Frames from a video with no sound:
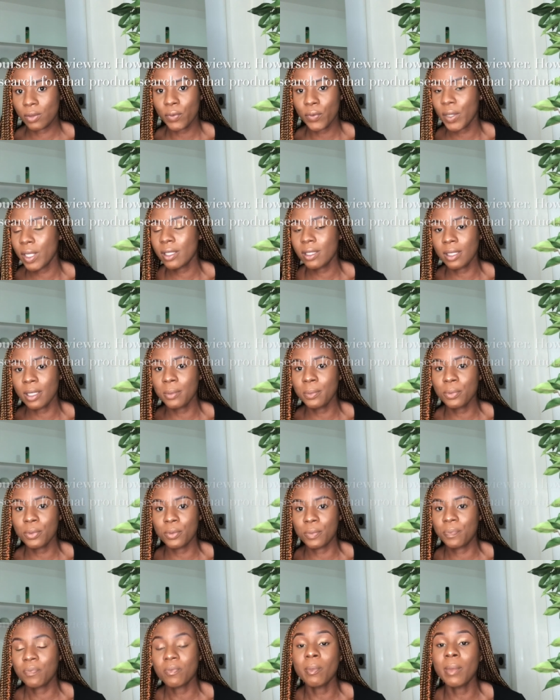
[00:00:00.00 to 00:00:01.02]
For example,
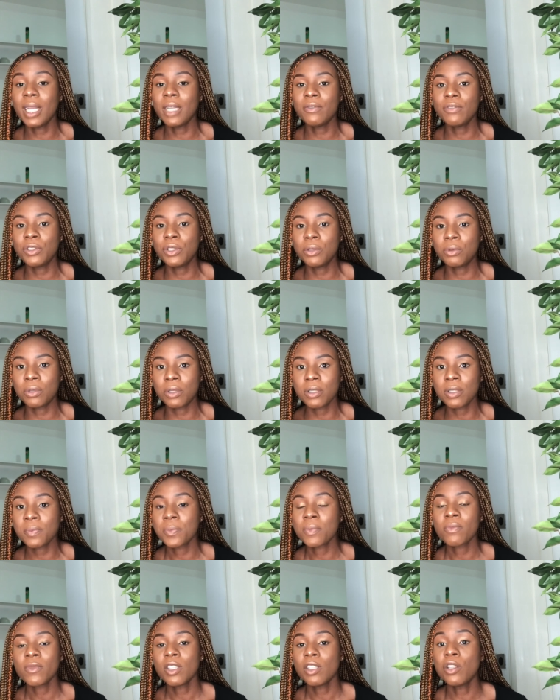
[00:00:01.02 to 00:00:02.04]
my video was
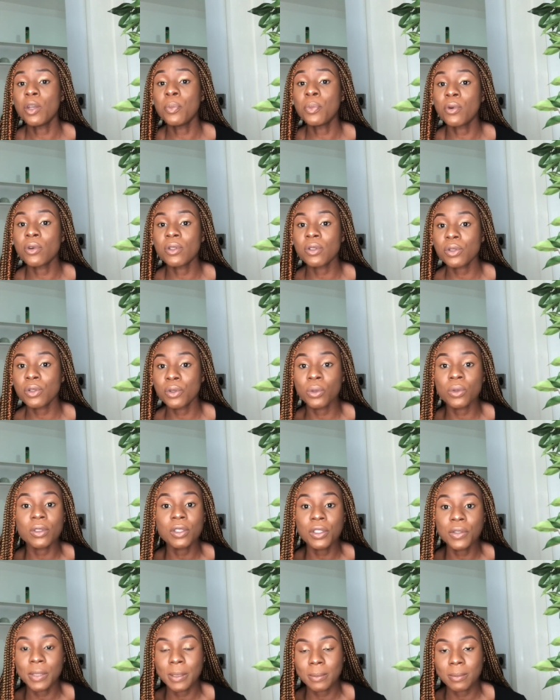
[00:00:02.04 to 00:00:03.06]
the bronze tone
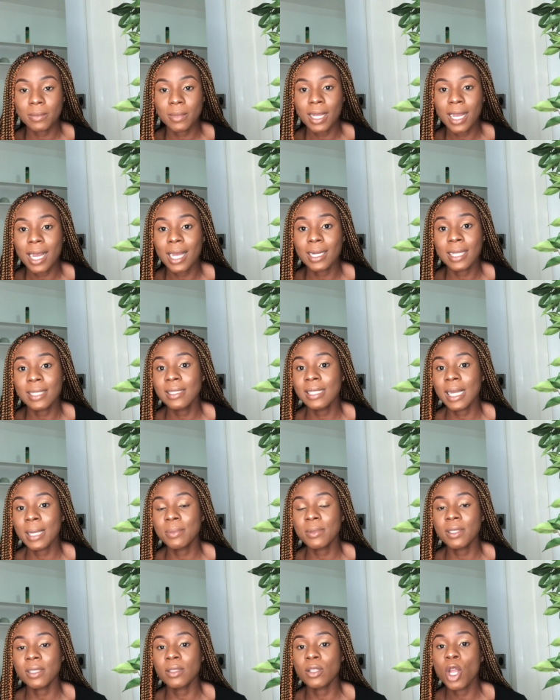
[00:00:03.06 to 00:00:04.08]
cream and I
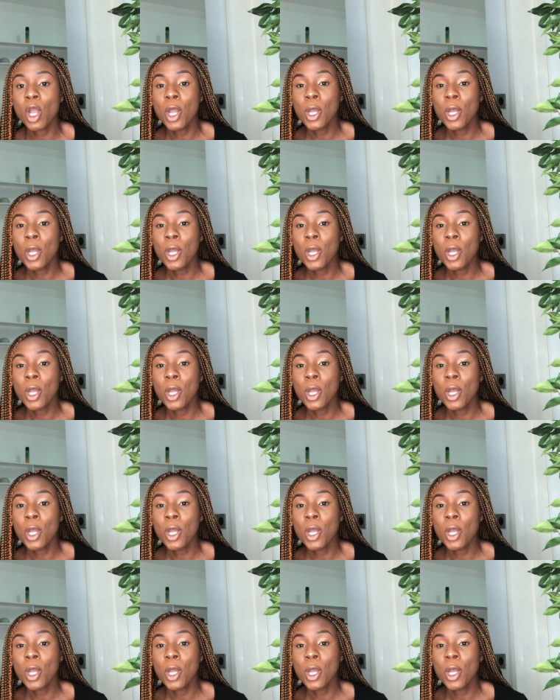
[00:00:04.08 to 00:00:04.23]
typed in